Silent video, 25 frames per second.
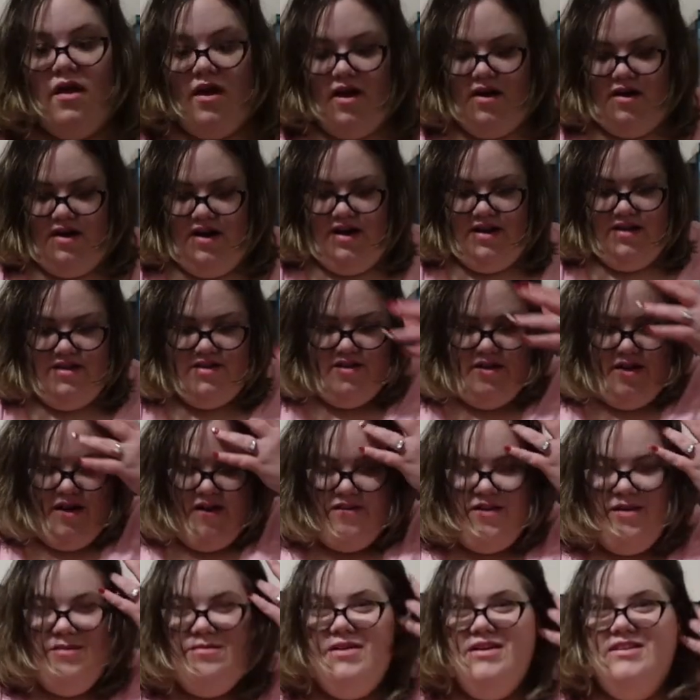Alright, so
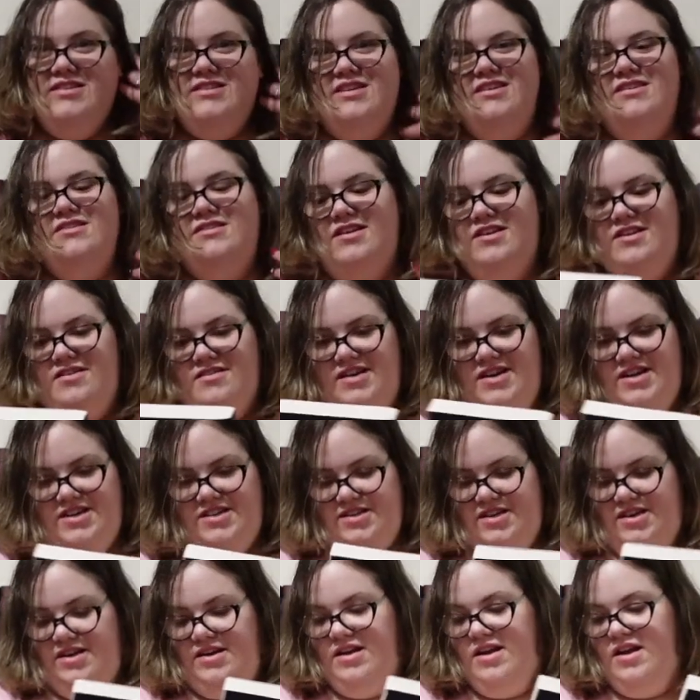after much
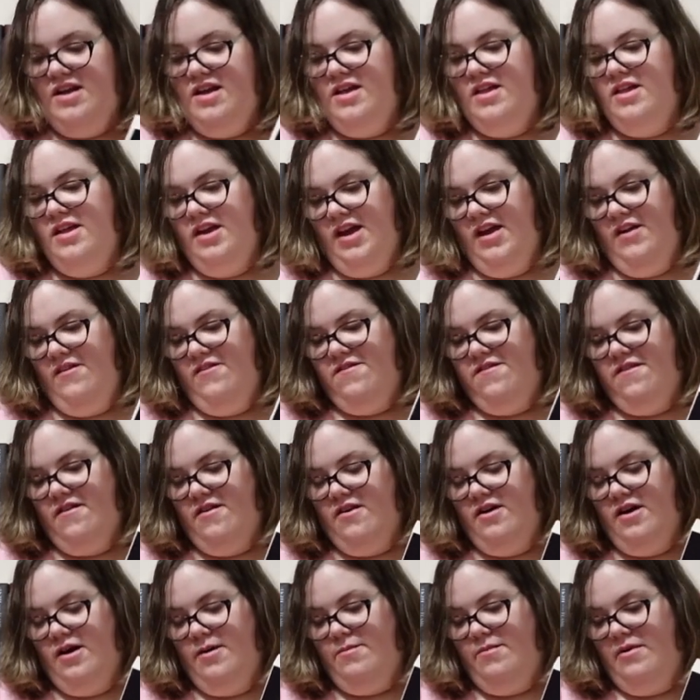consideration, looking
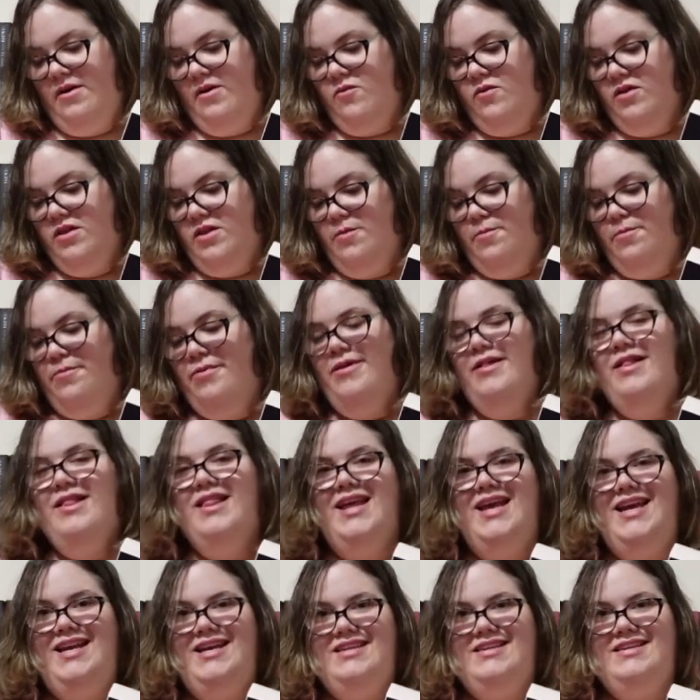for a book with a
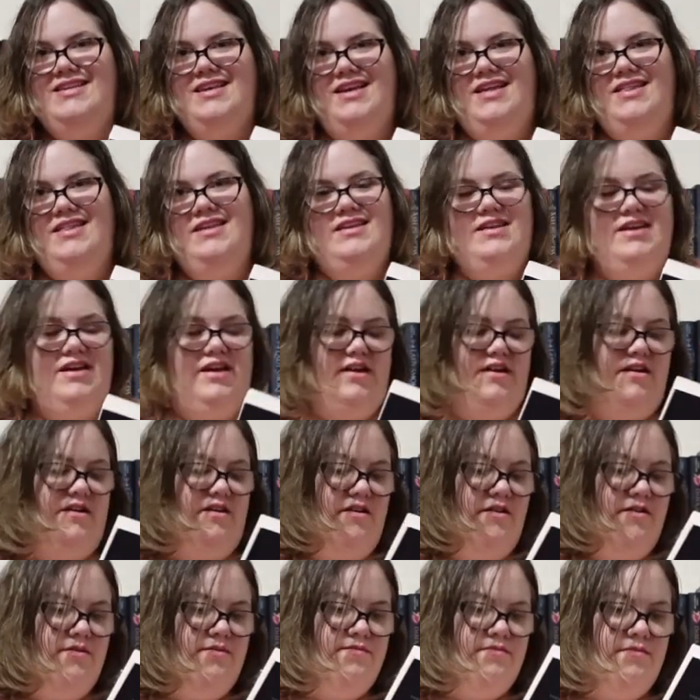place in the
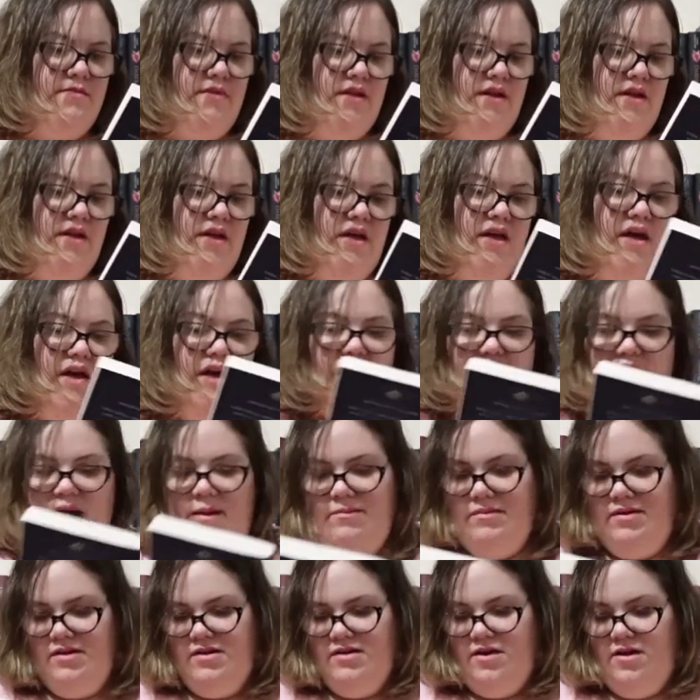title, I'm
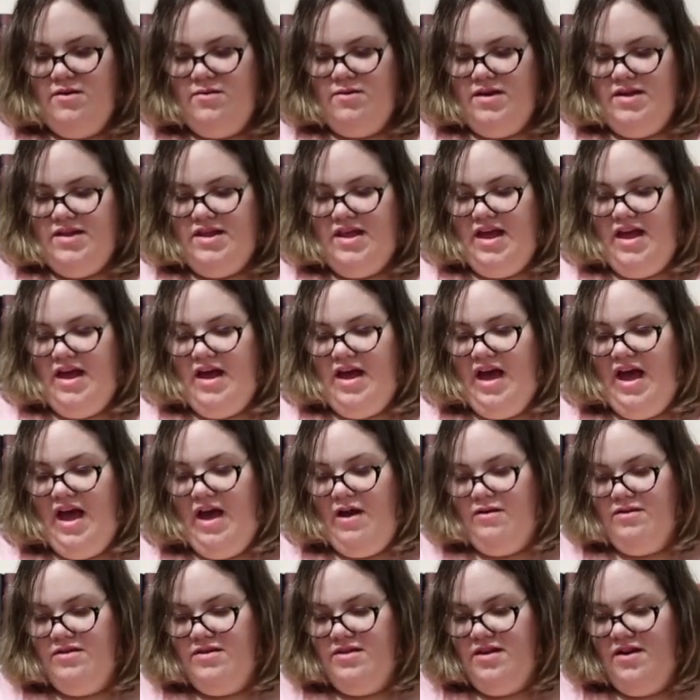going to go with
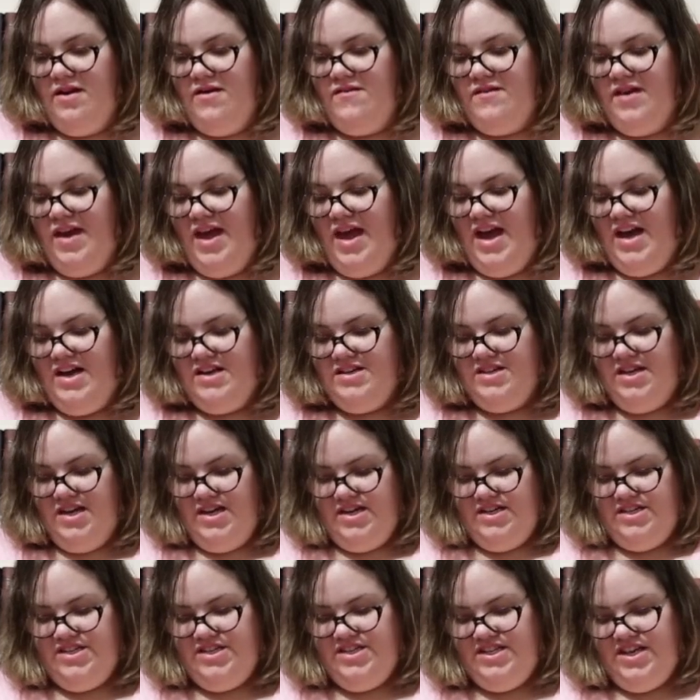House of Ash
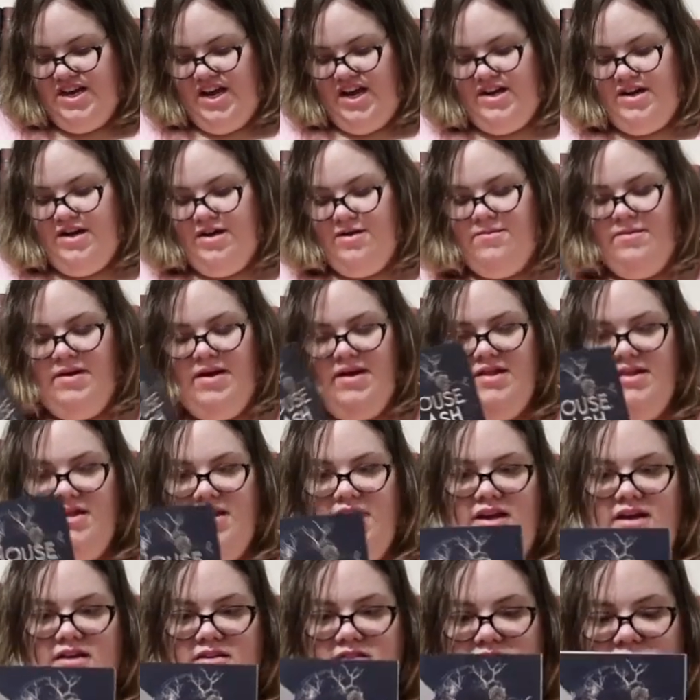and Shadow by
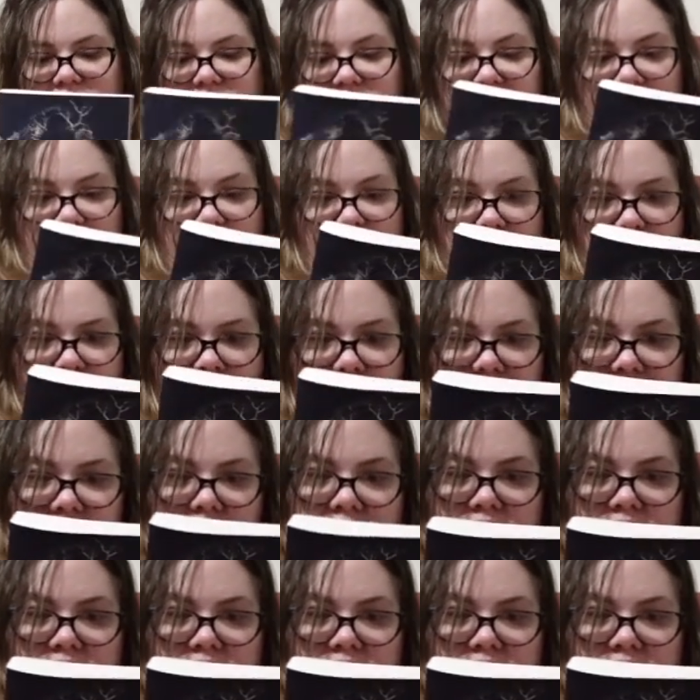Leah Stone.